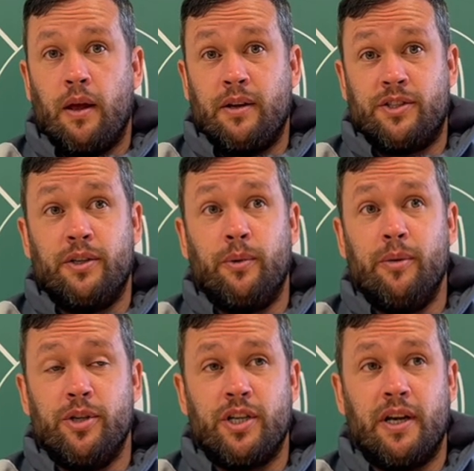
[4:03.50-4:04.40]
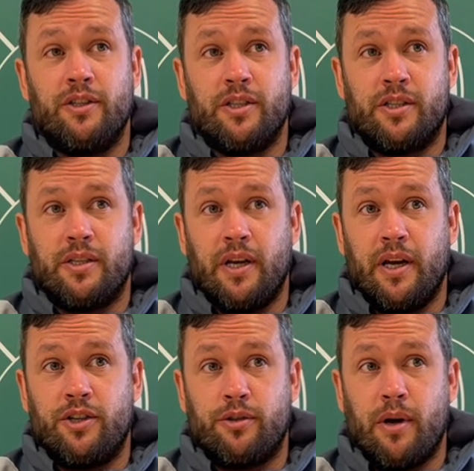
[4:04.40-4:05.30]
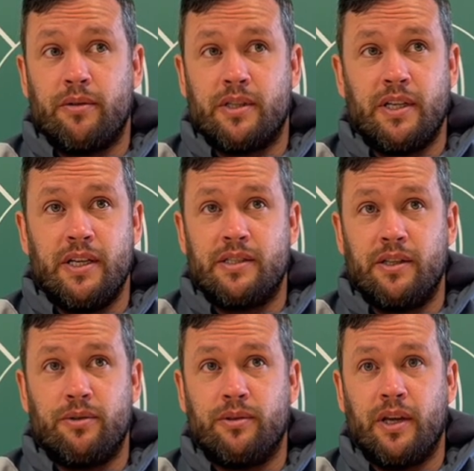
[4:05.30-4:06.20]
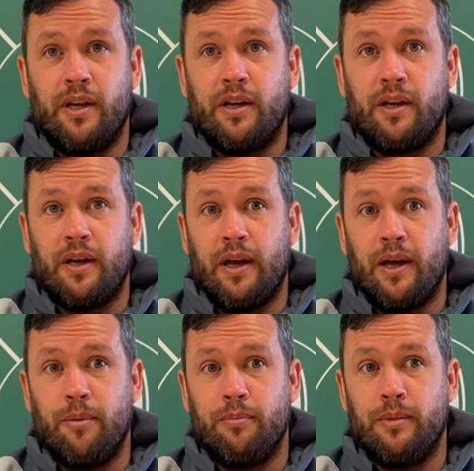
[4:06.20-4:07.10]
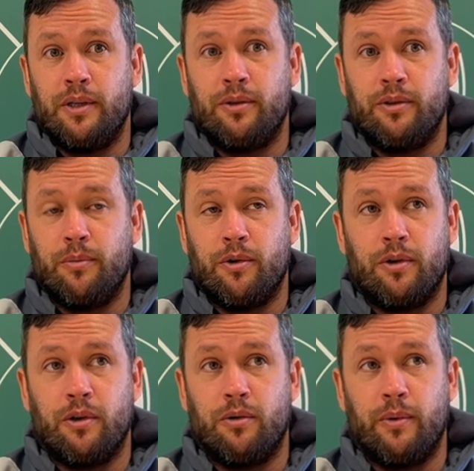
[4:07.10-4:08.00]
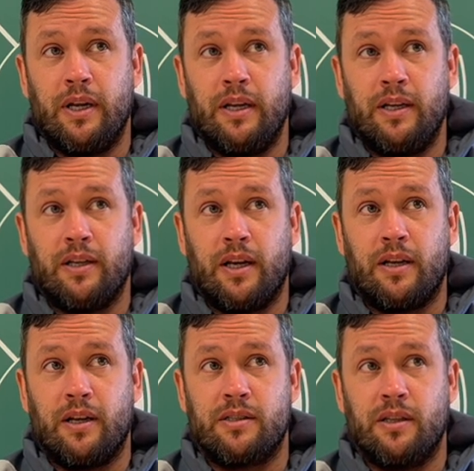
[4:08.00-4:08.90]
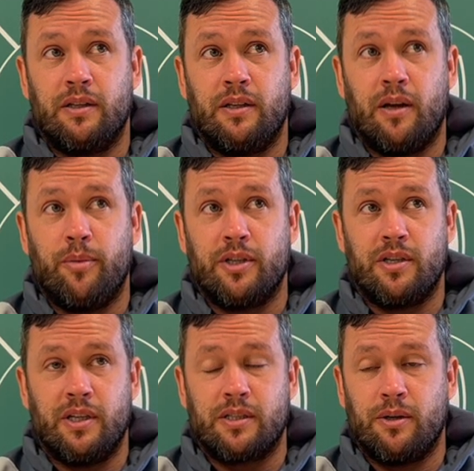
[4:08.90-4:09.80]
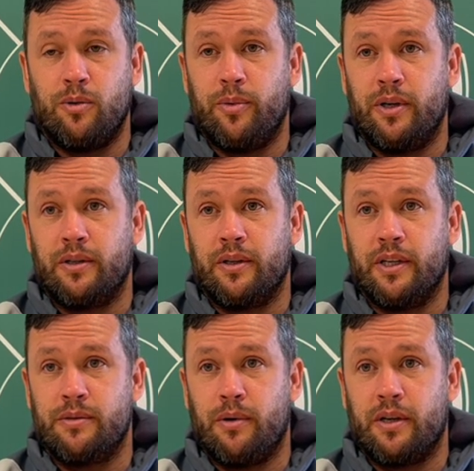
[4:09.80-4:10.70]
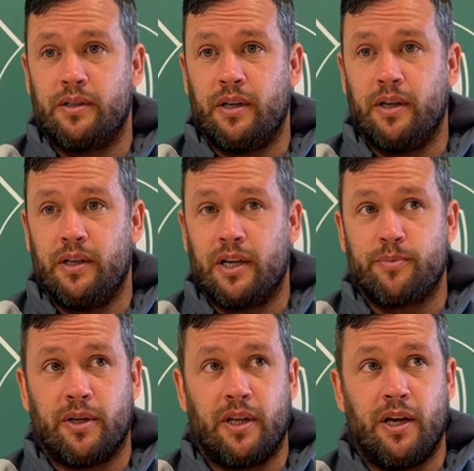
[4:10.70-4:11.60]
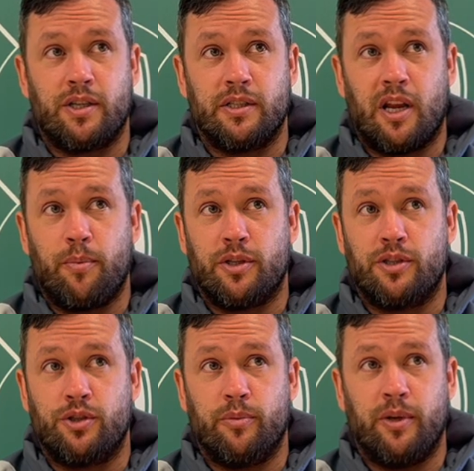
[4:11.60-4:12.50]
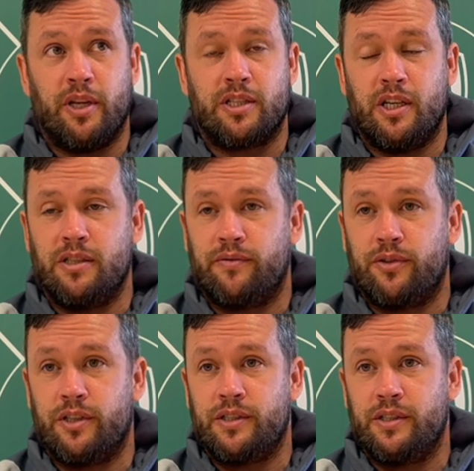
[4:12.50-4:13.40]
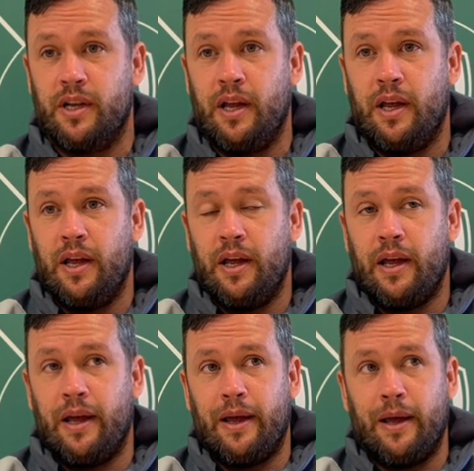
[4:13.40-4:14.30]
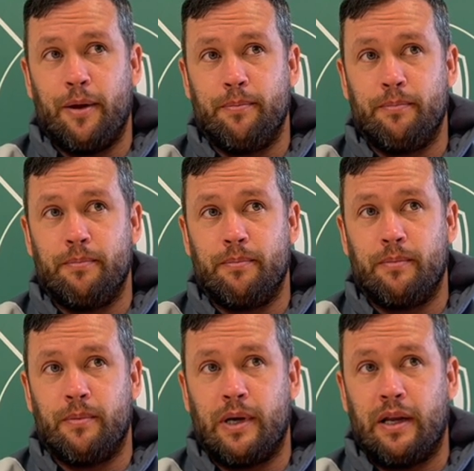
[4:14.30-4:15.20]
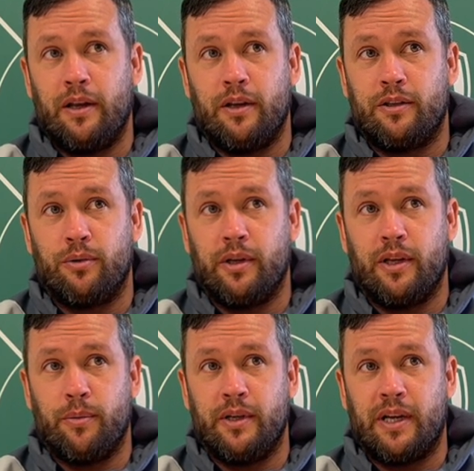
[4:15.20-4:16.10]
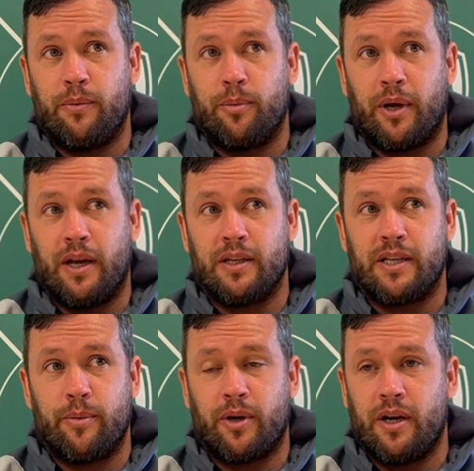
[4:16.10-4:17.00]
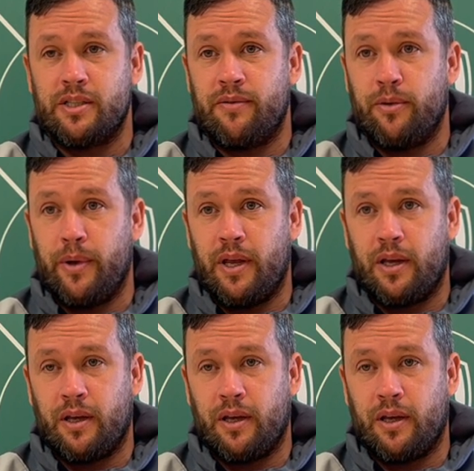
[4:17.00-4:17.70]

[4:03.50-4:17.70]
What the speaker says: Listen, there will be changes throughout the season. I don't think we're going to go and win a league title. That's the ambition of this club, and it's what the expectations and ambitions should be this season for us. And I don't think you win that with playing the same players every week.